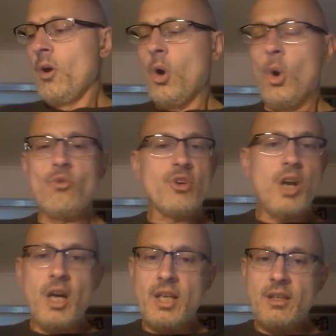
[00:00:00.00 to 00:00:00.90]

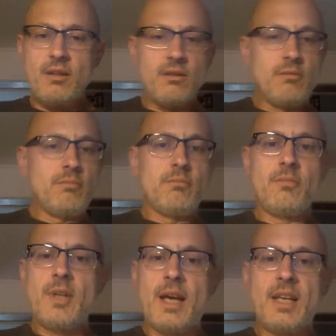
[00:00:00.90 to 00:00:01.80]
Overnight,
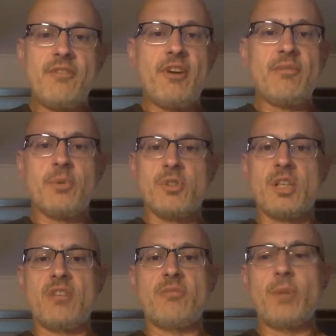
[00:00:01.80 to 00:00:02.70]

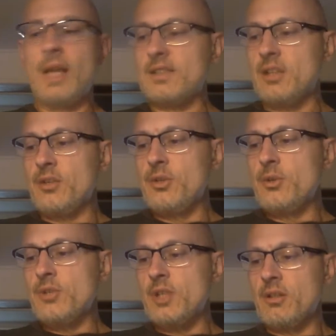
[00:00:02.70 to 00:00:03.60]
95% of blacks aren't
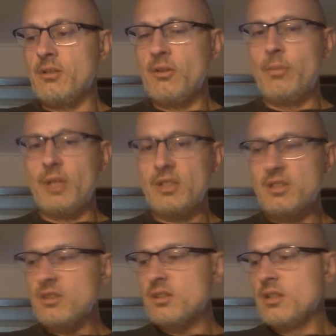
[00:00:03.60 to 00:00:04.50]
using the
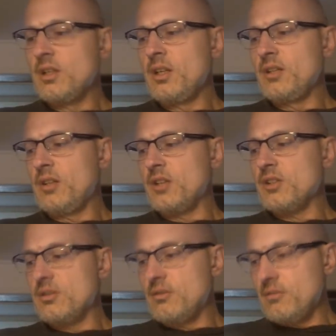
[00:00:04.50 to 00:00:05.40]
buses. Does
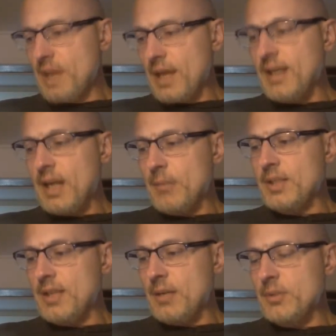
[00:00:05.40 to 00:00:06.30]

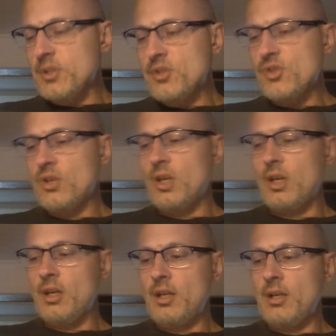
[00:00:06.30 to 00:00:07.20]
economic damage,
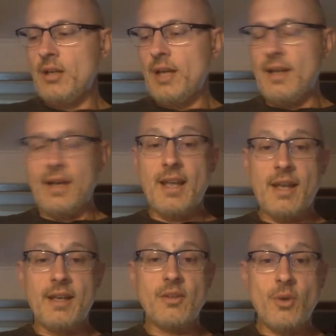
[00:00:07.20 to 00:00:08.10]

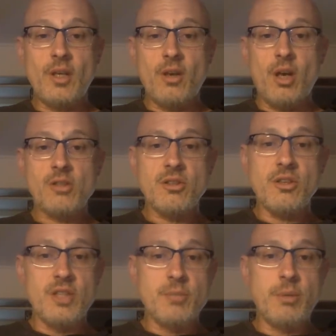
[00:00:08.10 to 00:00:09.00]
again at great cost to
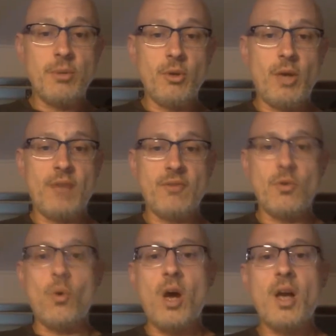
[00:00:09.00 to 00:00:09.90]
these people who have to
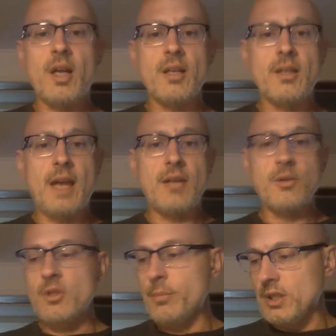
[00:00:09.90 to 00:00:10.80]
walk and not
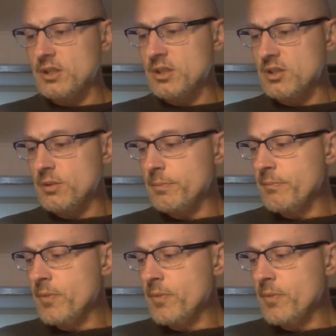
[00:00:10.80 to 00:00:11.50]
use the bus system.